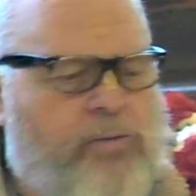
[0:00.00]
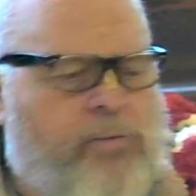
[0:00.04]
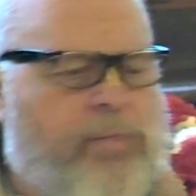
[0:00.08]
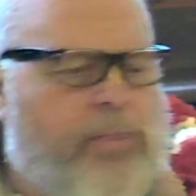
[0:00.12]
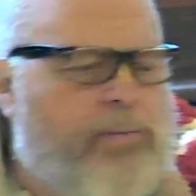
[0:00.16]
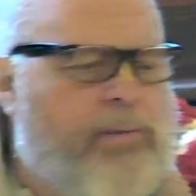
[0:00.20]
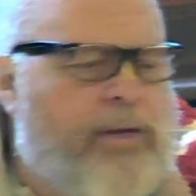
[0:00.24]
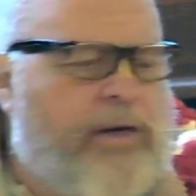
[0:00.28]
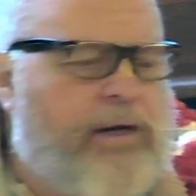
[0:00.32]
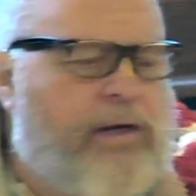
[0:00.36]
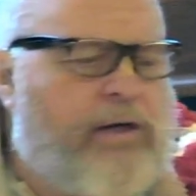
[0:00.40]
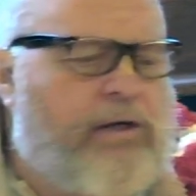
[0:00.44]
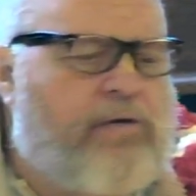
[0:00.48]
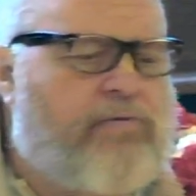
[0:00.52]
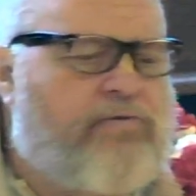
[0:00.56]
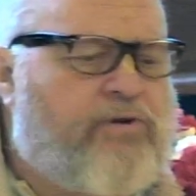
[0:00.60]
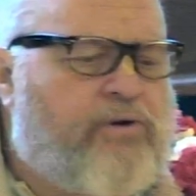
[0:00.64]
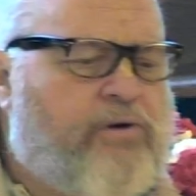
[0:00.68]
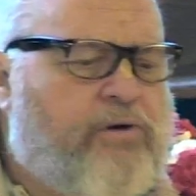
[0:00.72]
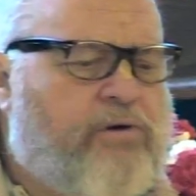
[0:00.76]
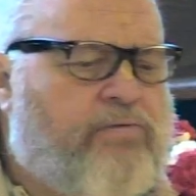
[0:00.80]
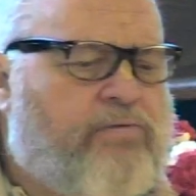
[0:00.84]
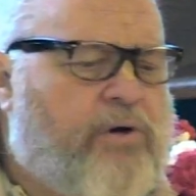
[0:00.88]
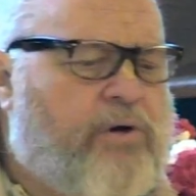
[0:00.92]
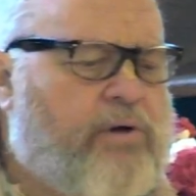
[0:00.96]
many different
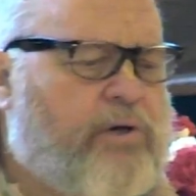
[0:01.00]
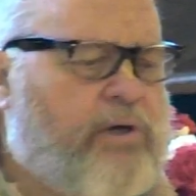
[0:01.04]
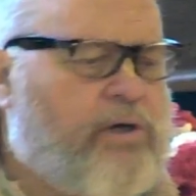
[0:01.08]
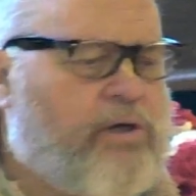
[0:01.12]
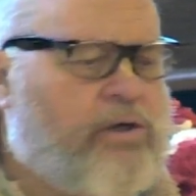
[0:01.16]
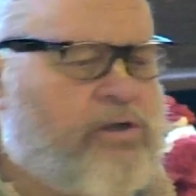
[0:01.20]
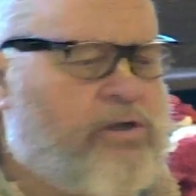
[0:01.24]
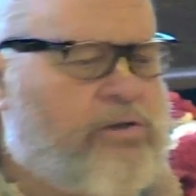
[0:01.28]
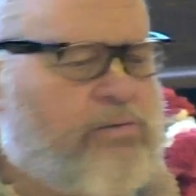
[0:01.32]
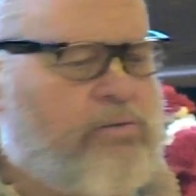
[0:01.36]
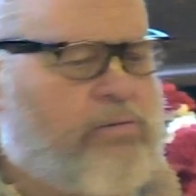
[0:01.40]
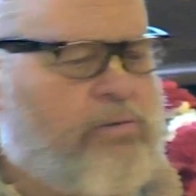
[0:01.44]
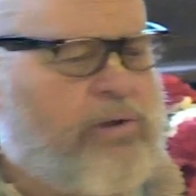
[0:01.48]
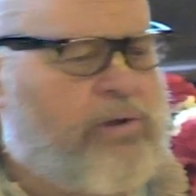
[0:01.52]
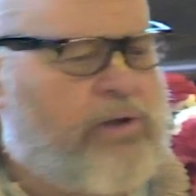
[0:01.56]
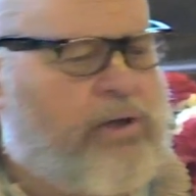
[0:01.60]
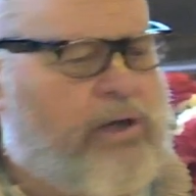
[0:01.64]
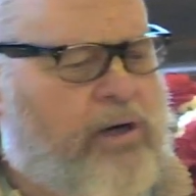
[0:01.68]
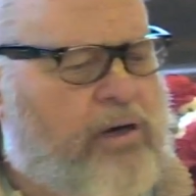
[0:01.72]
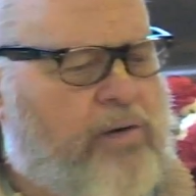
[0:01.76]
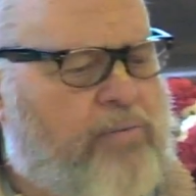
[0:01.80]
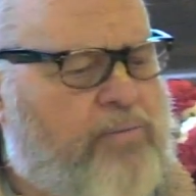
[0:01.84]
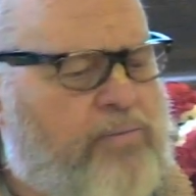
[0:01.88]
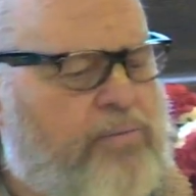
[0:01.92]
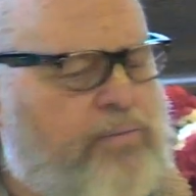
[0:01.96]
devotees would
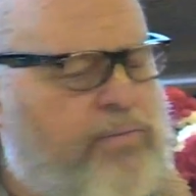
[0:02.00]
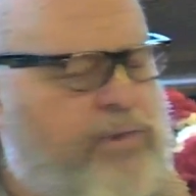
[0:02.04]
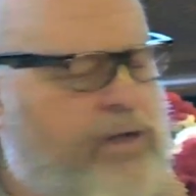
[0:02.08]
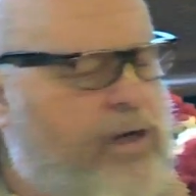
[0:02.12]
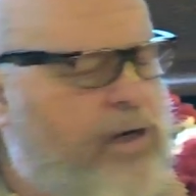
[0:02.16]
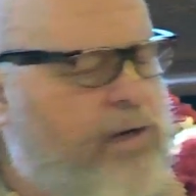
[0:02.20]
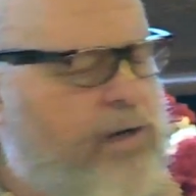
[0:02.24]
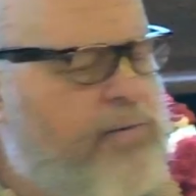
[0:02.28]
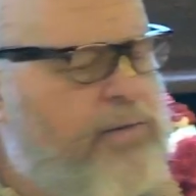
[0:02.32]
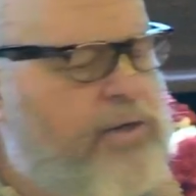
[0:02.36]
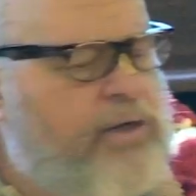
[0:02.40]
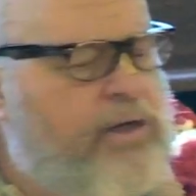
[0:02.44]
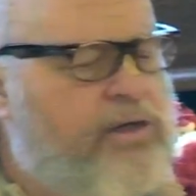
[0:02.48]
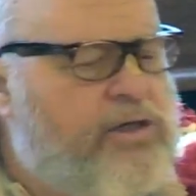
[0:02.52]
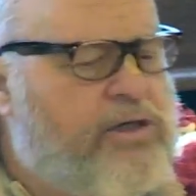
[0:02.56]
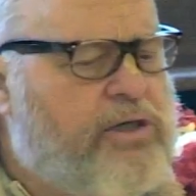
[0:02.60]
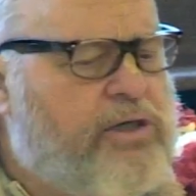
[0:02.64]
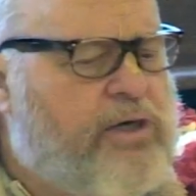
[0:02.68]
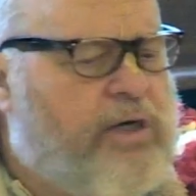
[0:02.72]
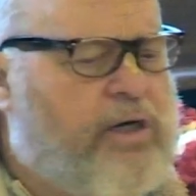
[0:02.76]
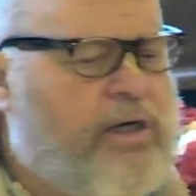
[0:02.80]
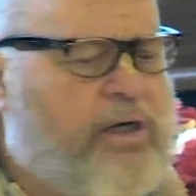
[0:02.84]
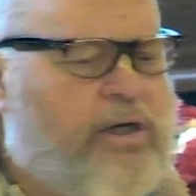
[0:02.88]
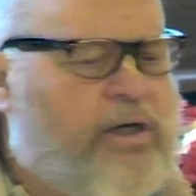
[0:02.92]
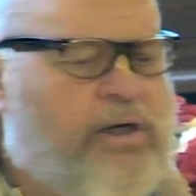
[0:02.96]
help become
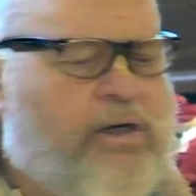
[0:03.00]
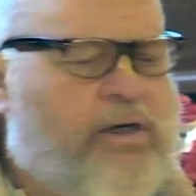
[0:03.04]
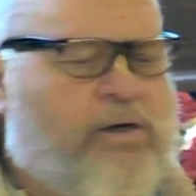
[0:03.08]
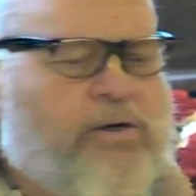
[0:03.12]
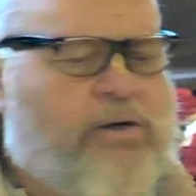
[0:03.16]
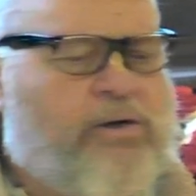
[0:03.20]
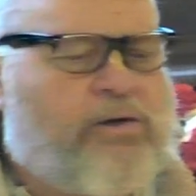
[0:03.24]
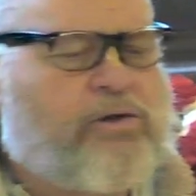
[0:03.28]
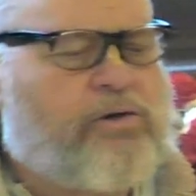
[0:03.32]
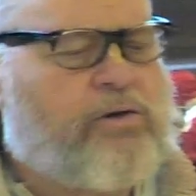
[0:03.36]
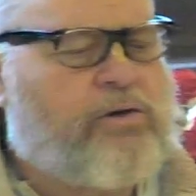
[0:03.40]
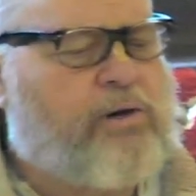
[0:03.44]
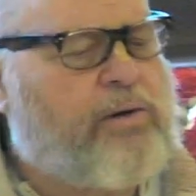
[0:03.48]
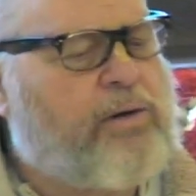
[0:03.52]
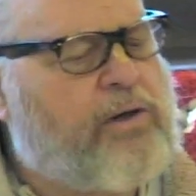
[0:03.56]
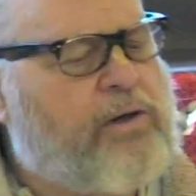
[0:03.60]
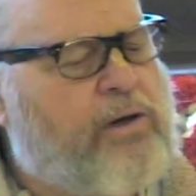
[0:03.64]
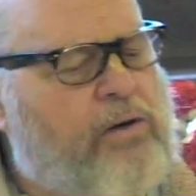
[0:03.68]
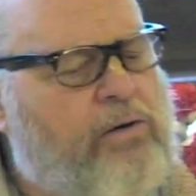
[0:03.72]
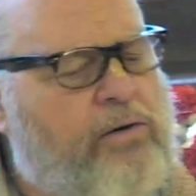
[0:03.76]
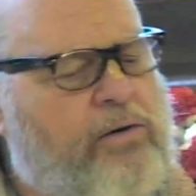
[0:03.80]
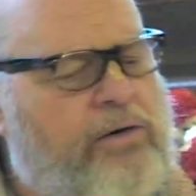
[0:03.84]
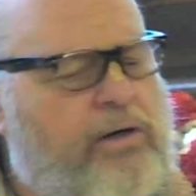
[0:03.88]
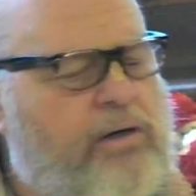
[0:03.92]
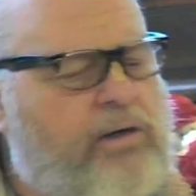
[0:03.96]
initiated, so I would
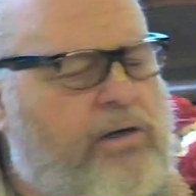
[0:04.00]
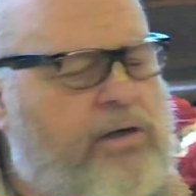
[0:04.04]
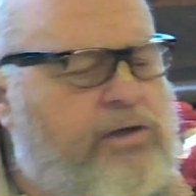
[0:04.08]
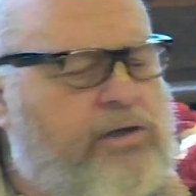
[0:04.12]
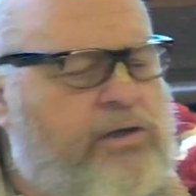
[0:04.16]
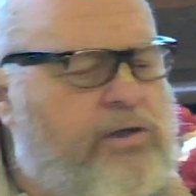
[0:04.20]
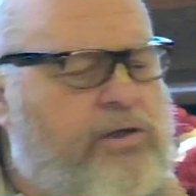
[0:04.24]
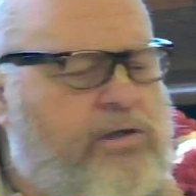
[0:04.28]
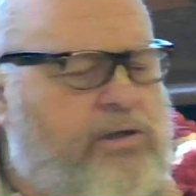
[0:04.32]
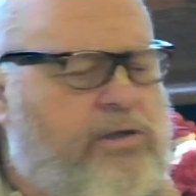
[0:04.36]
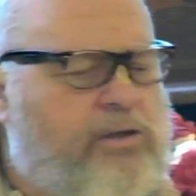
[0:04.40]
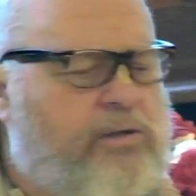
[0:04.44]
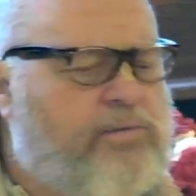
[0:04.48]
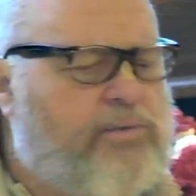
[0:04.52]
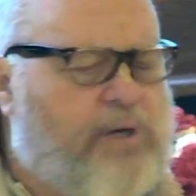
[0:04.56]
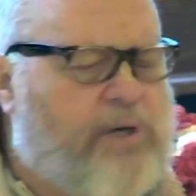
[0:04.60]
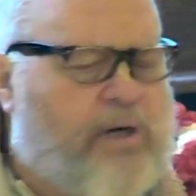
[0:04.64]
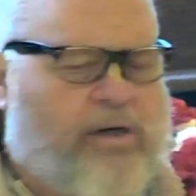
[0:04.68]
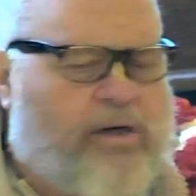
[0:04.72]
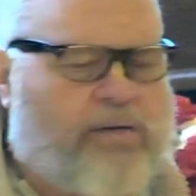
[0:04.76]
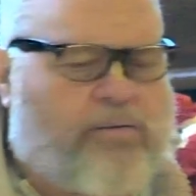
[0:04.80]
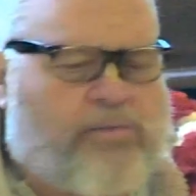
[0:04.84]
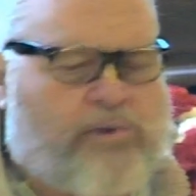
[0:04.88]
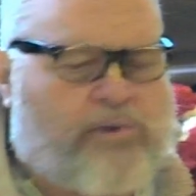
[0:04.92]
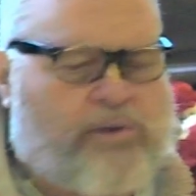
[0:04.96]
go and I'd listen
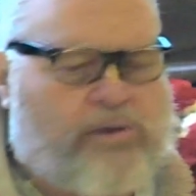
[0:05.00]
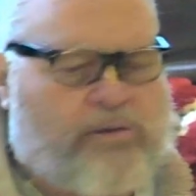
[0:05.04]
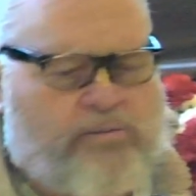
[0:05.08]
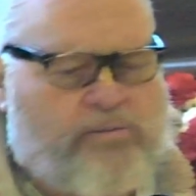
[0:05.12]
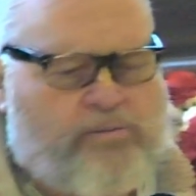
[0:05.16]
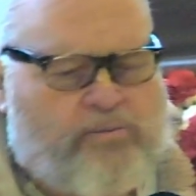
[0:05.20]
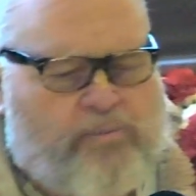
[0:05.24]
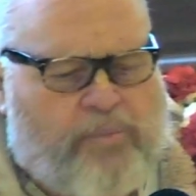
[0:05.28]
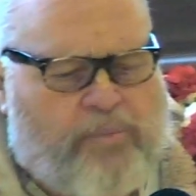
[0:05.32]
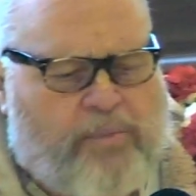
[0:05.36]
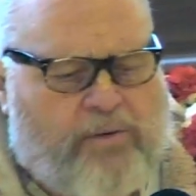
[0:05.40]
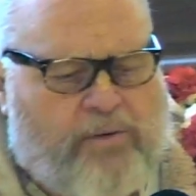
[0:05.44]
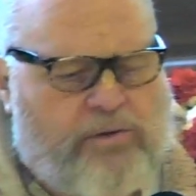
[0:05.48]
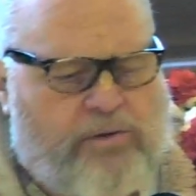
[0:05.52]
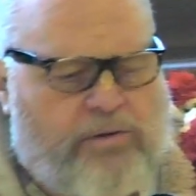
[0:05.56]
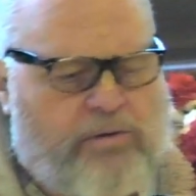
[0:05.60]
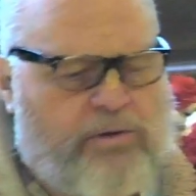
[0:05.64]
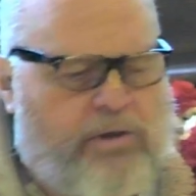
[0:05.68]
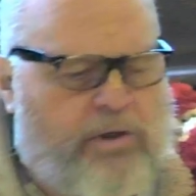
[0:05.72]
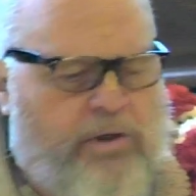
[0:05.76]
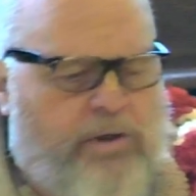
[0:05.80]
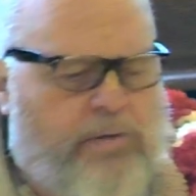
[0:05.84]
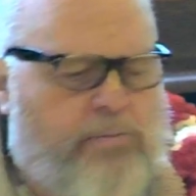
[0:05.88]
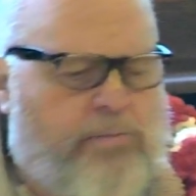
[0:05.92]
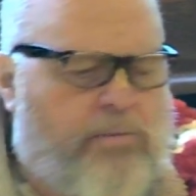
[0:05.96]
sometimes to
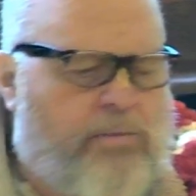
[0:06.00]
the